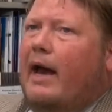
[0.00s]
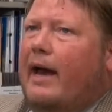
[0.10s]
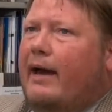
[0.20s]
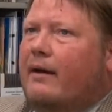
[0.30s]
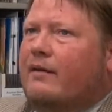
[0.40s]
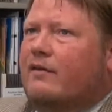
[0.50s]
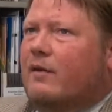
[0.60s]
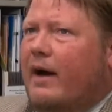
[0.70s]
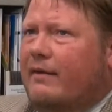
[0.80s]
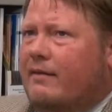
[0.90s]
And
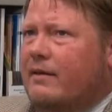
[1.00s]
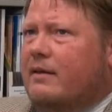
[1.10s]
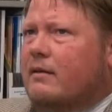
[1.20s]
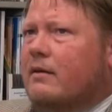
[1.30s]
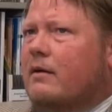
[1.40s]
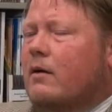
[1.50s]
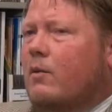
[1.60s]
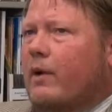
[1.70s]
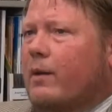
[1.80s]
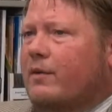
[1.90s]
so I think
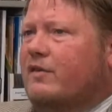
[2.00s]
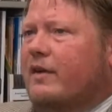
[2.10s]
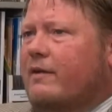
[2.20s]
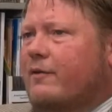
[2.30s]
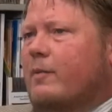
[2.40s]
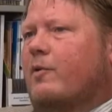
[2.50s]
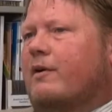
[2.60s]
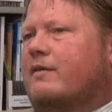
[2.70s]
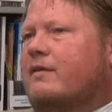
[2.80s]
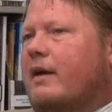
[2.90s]
what I would say for the
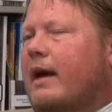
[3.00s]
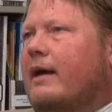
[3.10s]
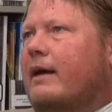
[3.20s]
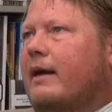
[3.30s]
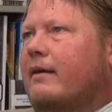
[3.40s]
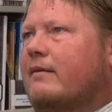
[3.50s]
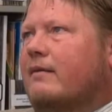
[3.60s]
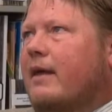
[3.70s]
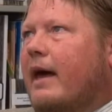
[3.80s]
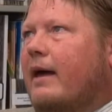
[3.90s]
present day is
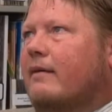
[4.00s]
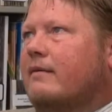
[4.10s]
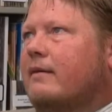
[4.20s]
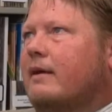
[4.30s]
that